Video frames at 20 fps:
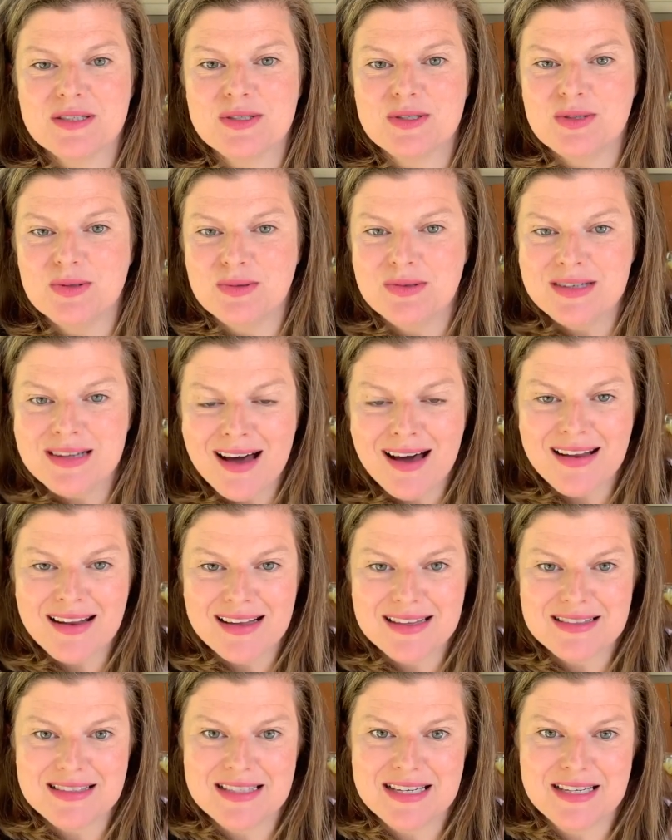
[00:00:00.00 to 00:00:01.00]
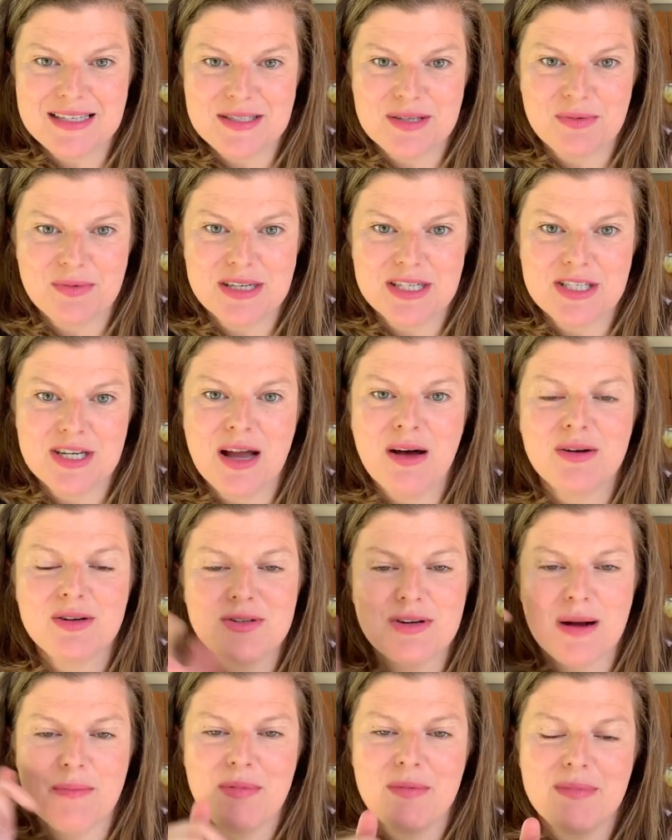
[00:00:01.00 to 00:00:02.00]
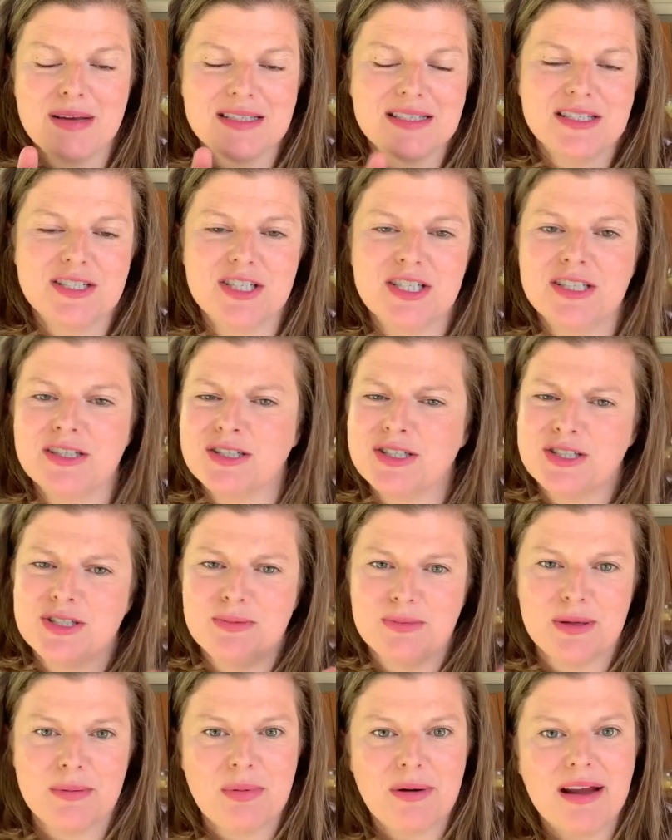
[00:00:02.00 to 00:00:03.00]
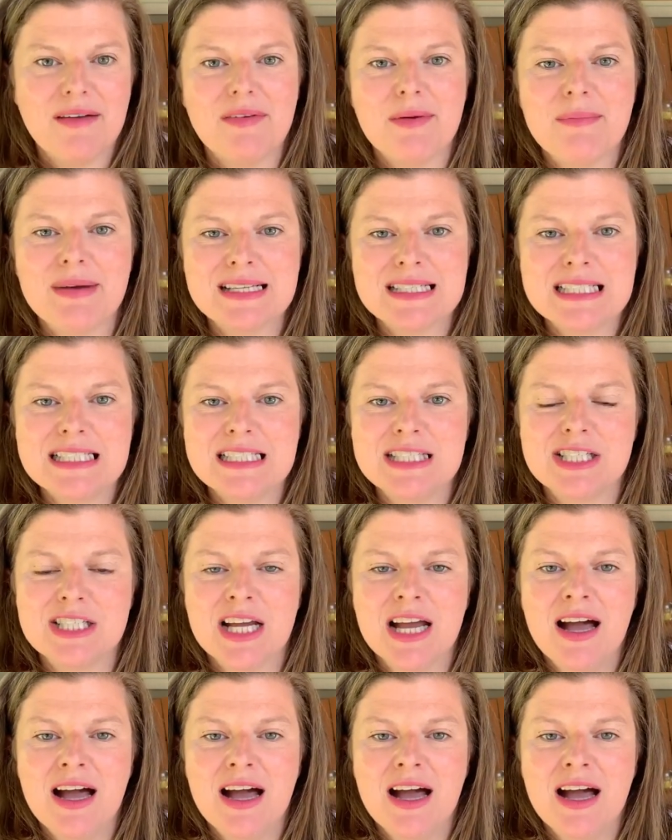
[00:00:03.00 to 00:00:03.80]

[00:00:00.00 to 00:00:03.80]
do not hesitate to reach out, drop a message here, shoot me a private message.